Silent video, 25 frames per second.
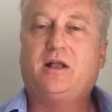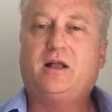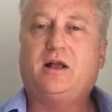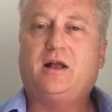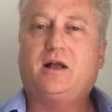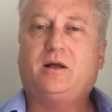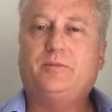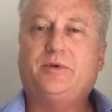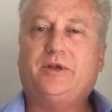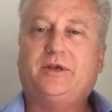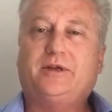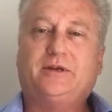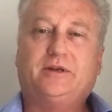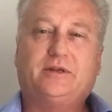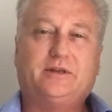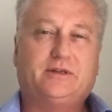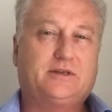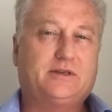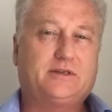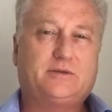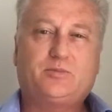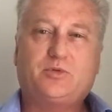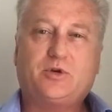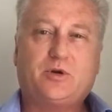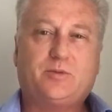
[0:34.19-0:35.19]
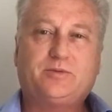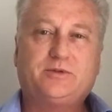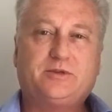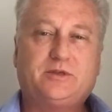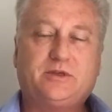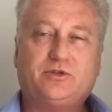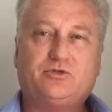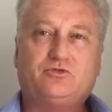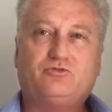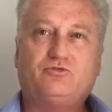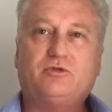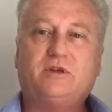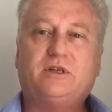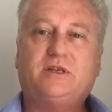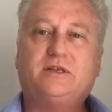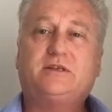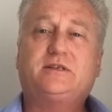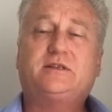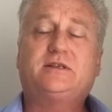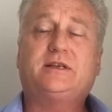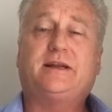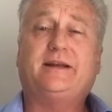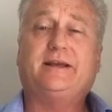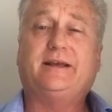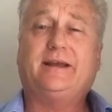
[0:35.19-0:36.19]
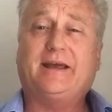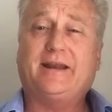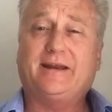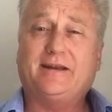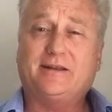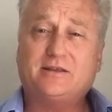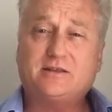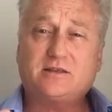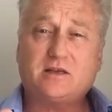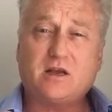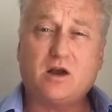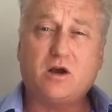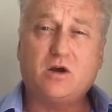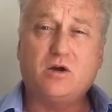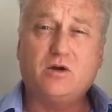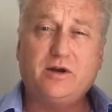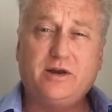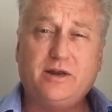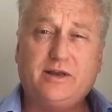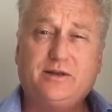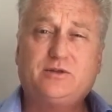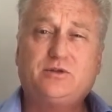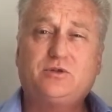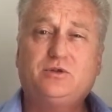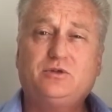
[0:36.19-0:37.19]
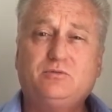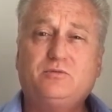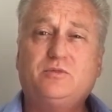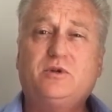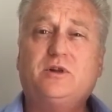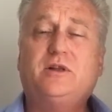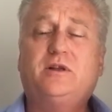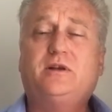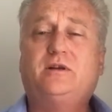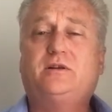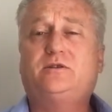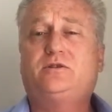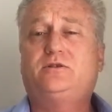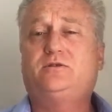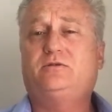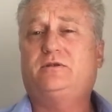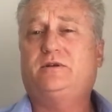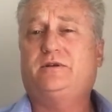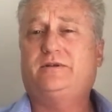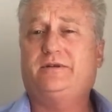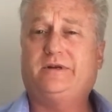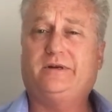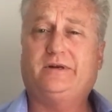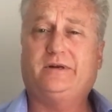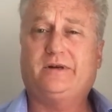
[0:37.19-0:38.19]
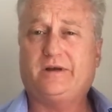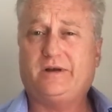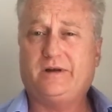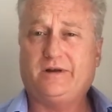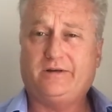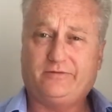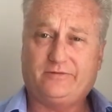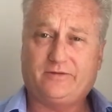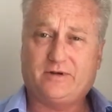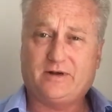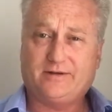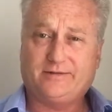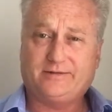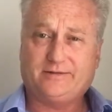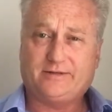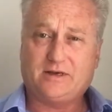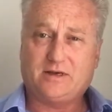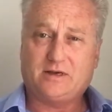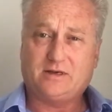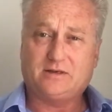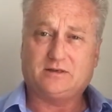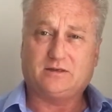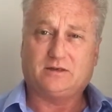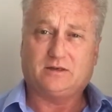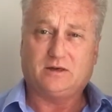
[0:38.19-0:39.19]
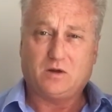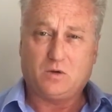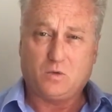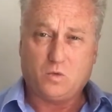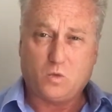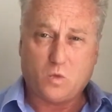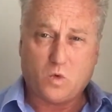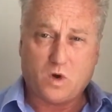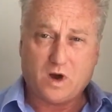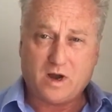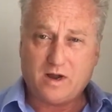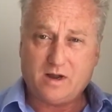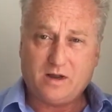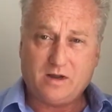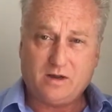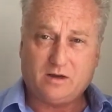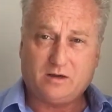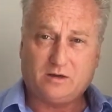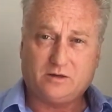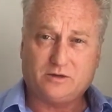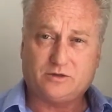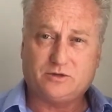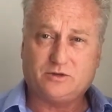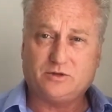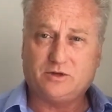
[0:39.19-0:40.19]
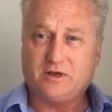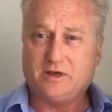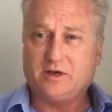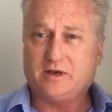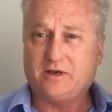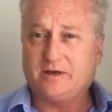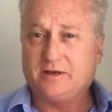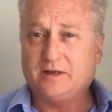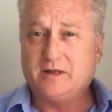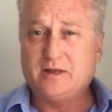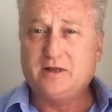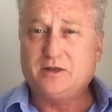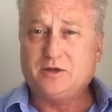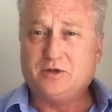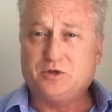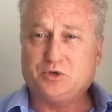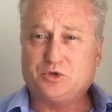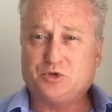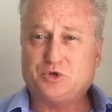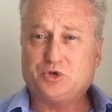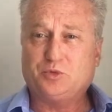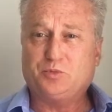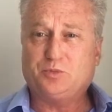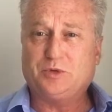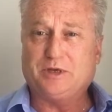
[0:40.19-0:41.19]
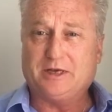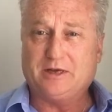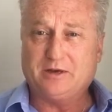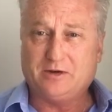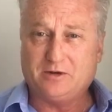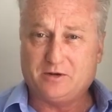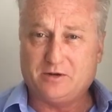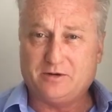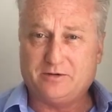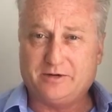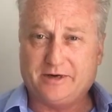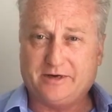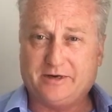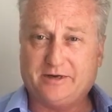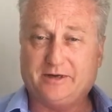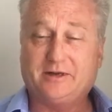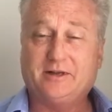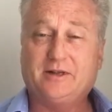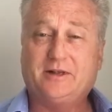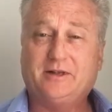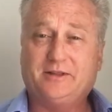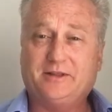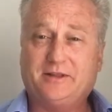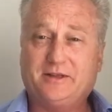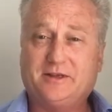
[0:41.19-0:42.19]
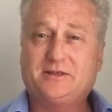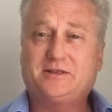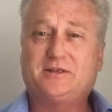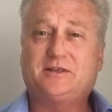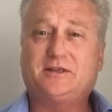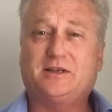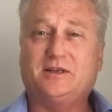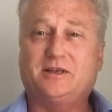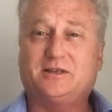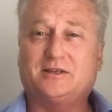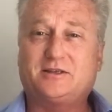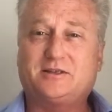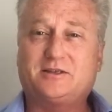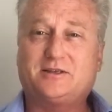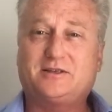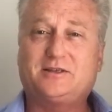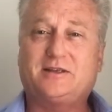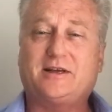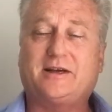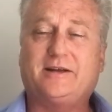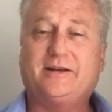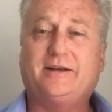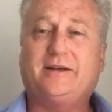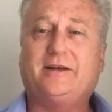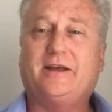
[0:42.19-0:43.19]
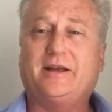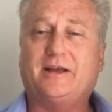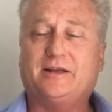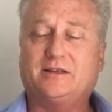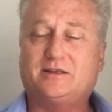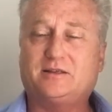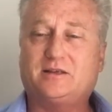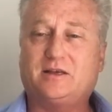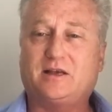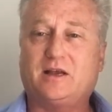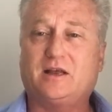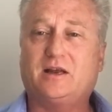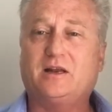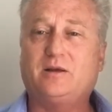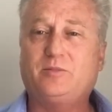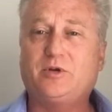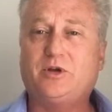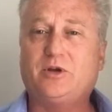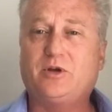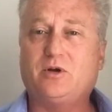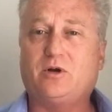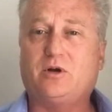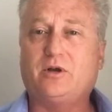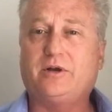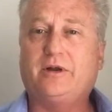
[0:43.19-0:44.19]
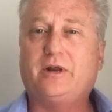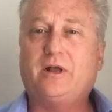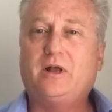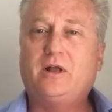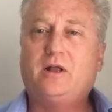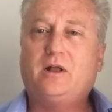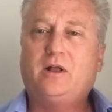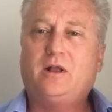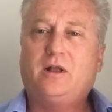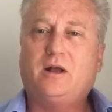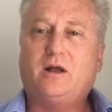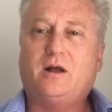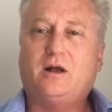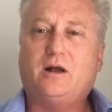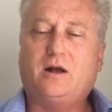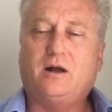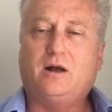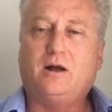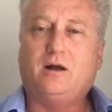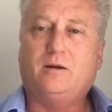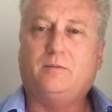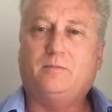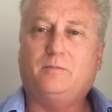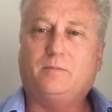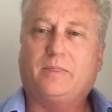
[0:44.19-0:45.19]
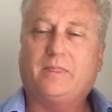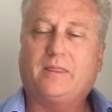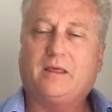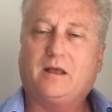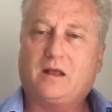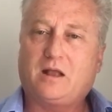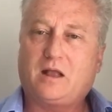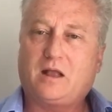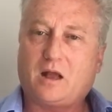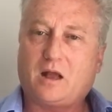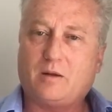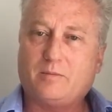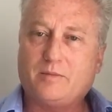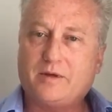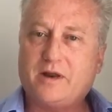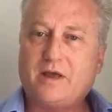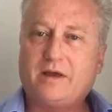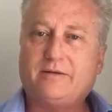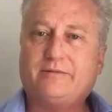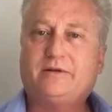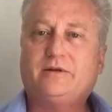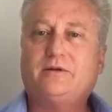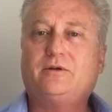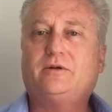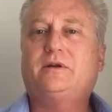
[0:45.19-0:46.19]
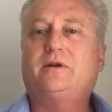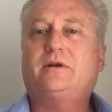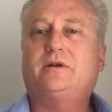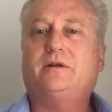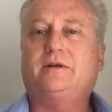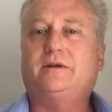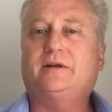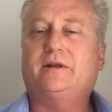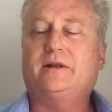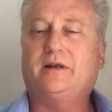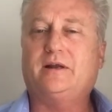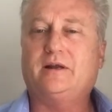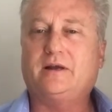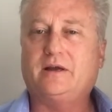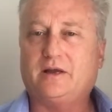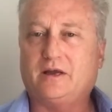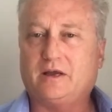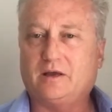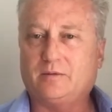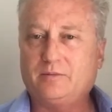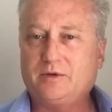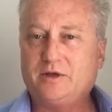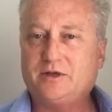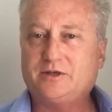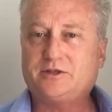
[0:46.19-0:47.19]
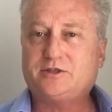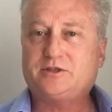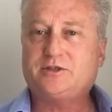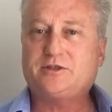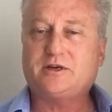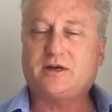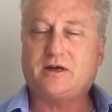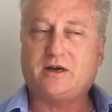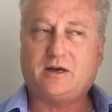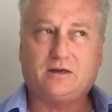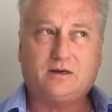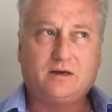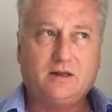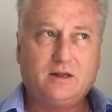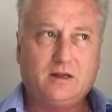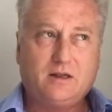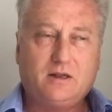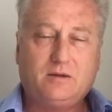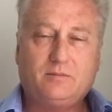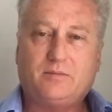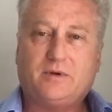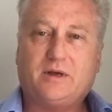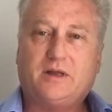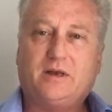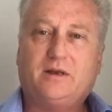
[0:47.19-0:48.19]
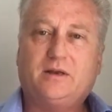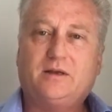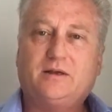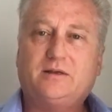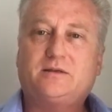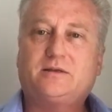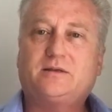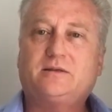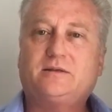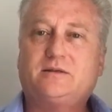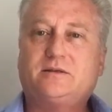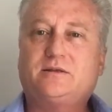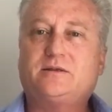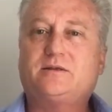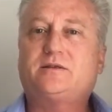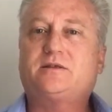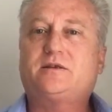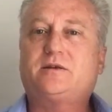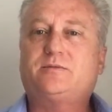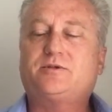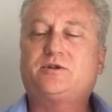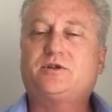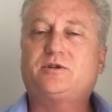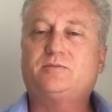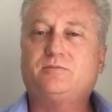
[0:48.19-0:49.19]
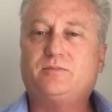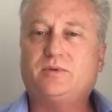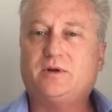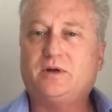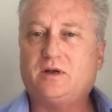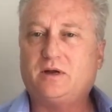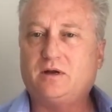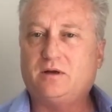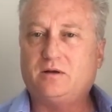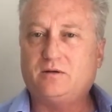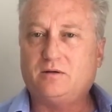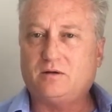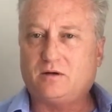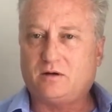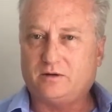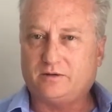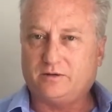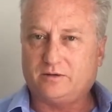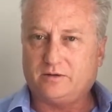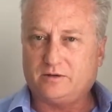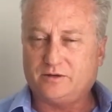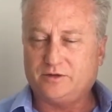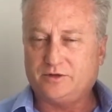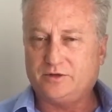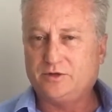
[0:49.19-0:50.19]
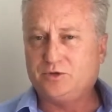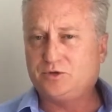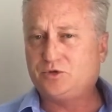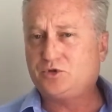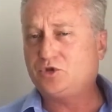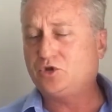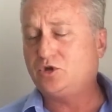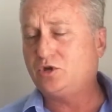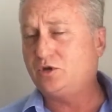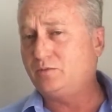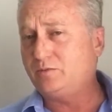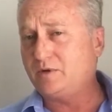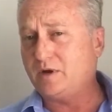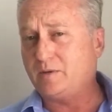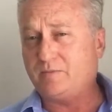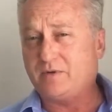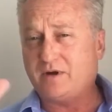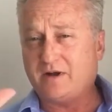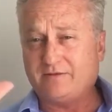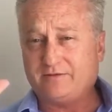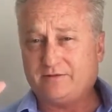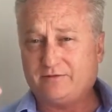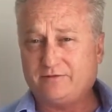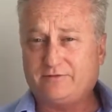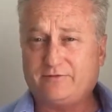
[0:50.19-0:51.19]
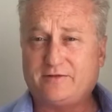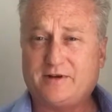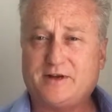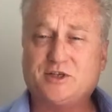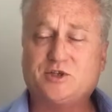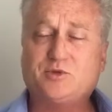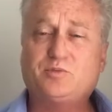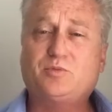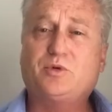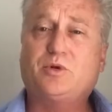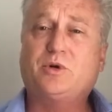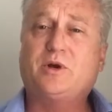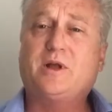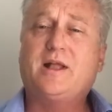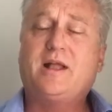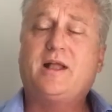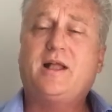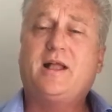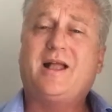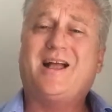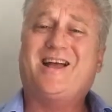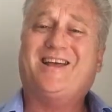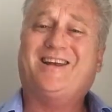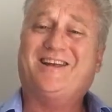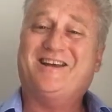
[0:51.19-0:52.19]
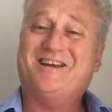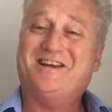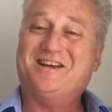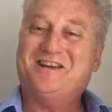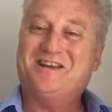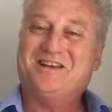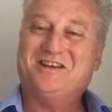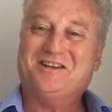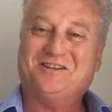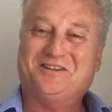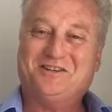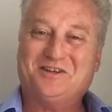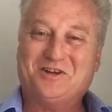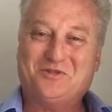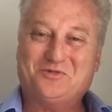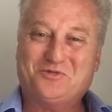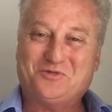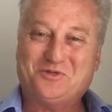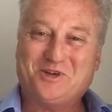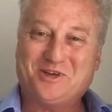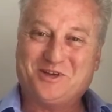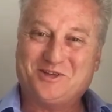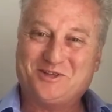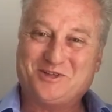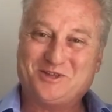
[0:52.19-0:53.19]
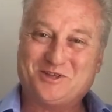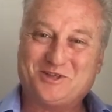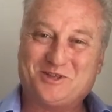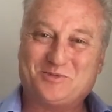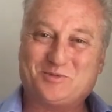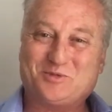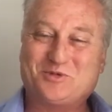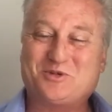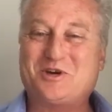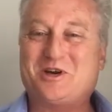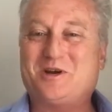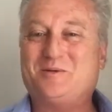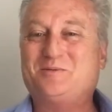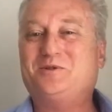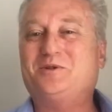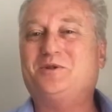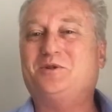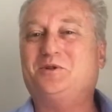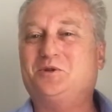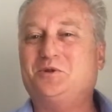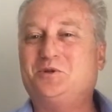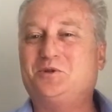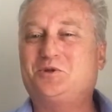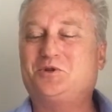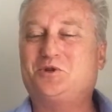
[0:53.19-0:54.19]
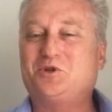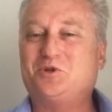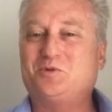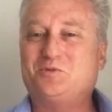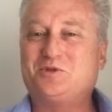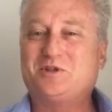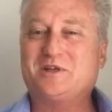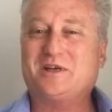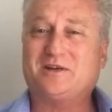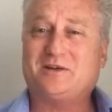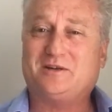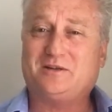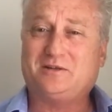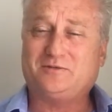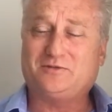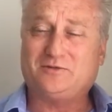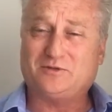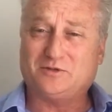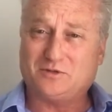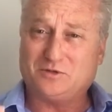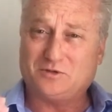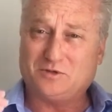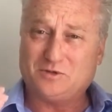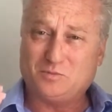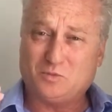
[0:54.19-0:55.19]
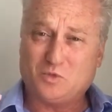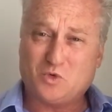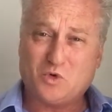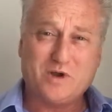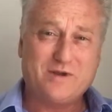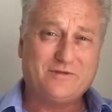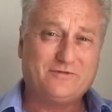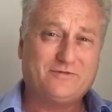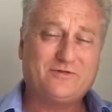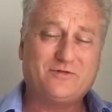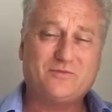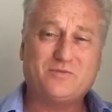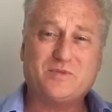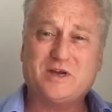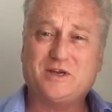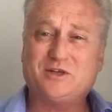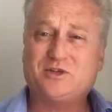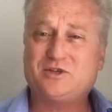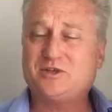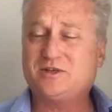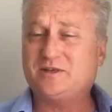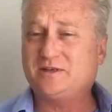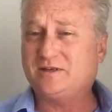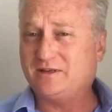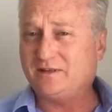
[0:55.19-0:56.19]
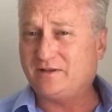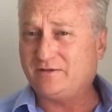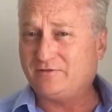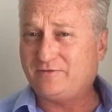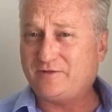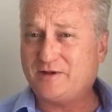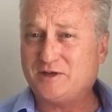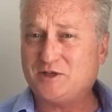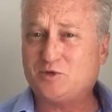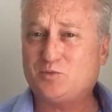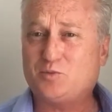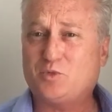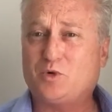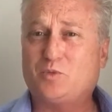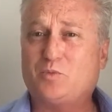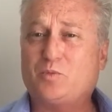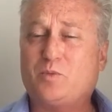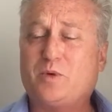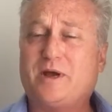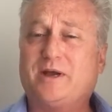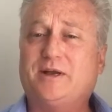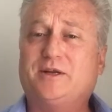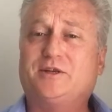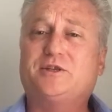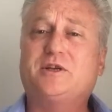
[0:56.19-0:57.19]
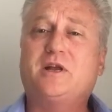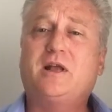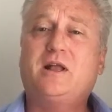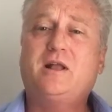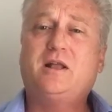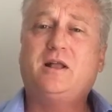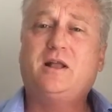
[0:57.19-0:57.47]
I mean, this property is really stunning and it's only $2,295,000. Why aren't you here? You should be here already. This is stunning. It's going to be gone. Come and have a look at it. Give me a shout. My link's in the description below on YouTube, above on Facebook. And hey, don't forget to subscribe to the YouTube channel for more information and the Facebook page.